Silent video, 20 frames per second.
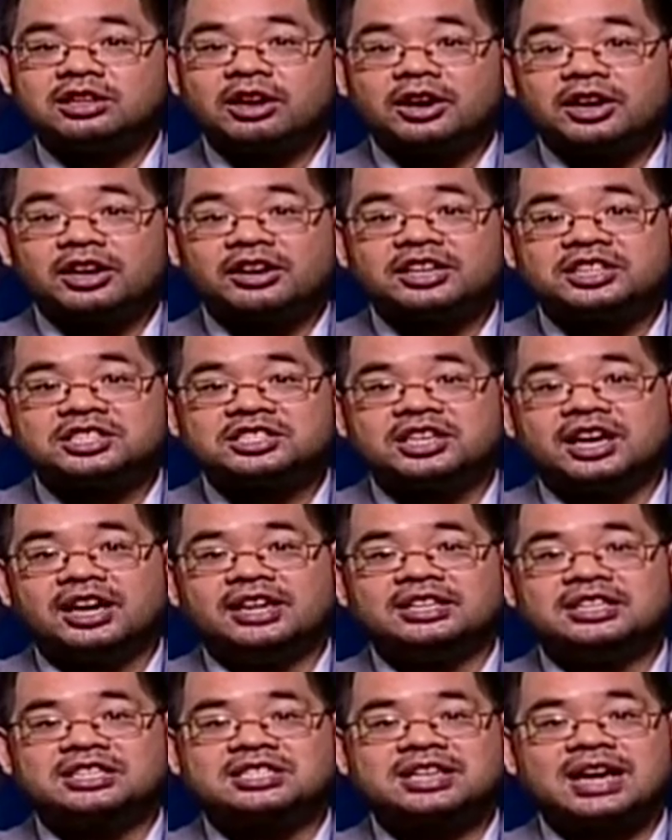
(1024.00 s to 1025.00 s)
slaughter
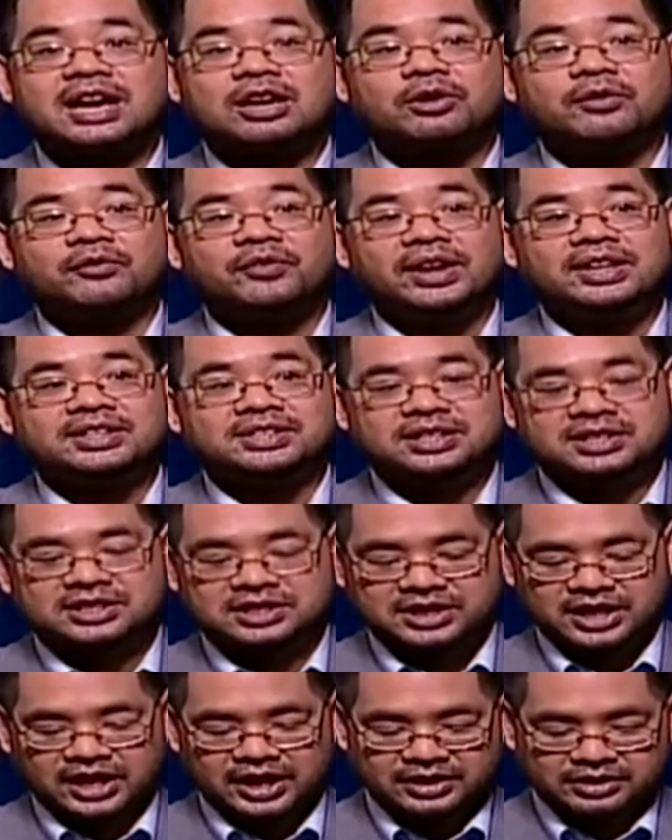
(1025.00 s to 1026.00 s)
his son,
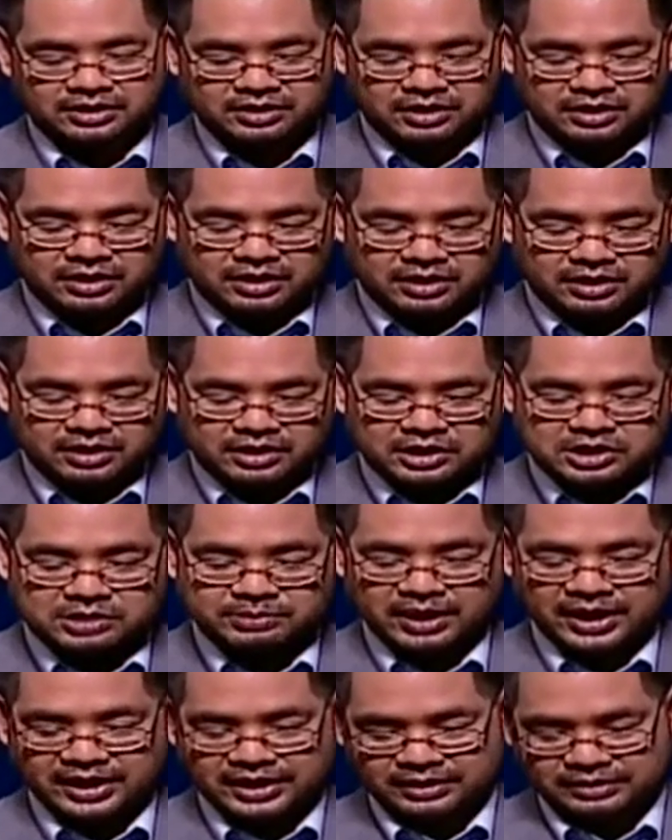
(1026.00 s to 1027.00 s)
sacrifice his son
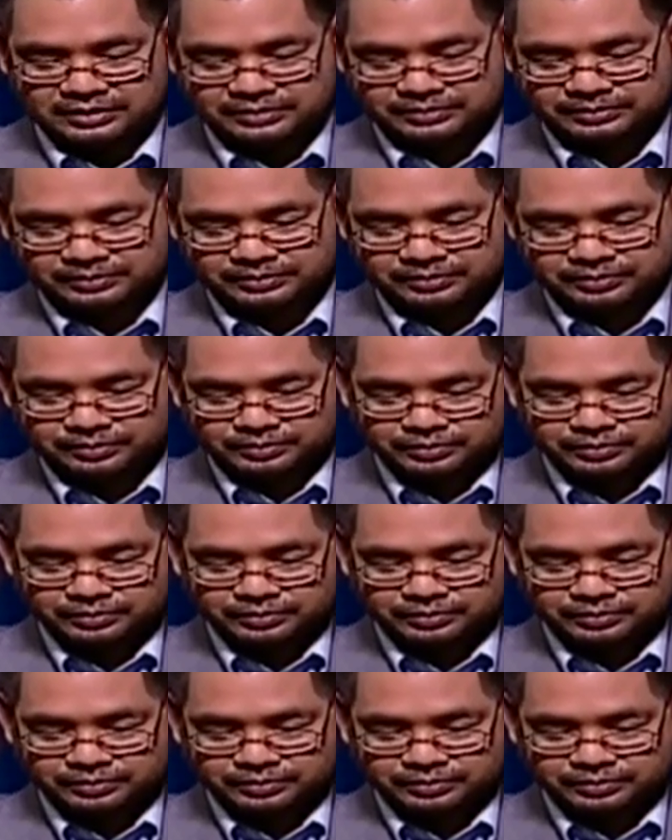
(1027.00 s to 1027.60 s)
Ishmael.